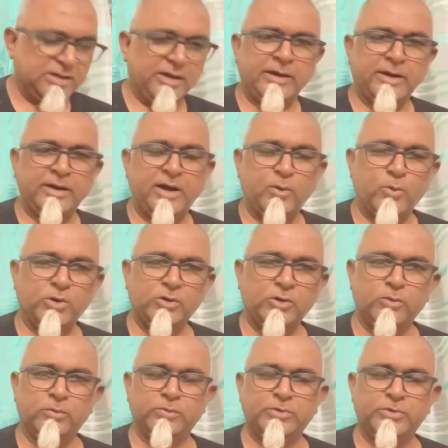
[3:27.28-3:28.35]
Uh, I want
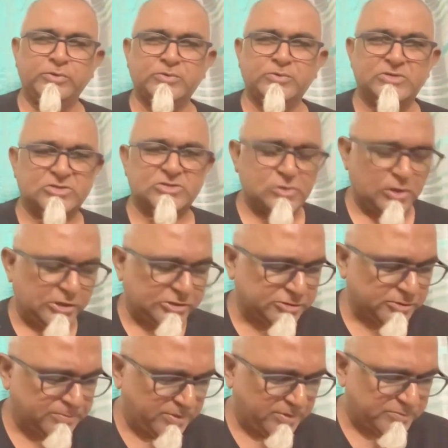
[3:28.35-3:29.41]
to use the
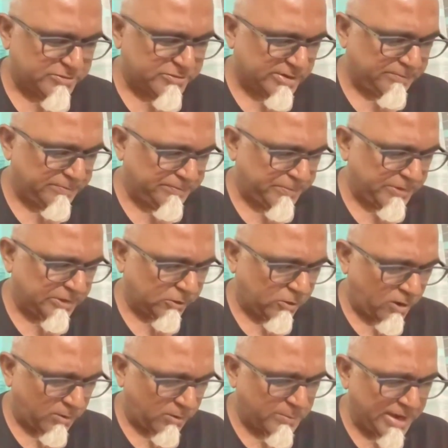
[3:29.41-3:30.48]
scholarship of Tremper
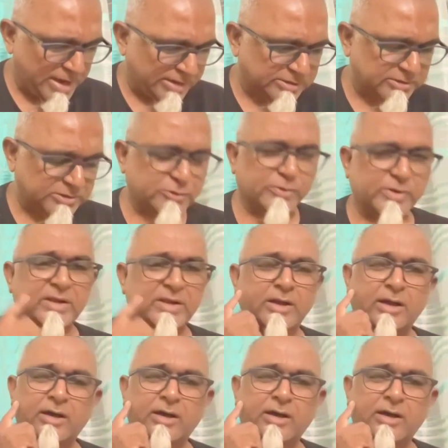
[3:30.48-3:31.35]
Longman three.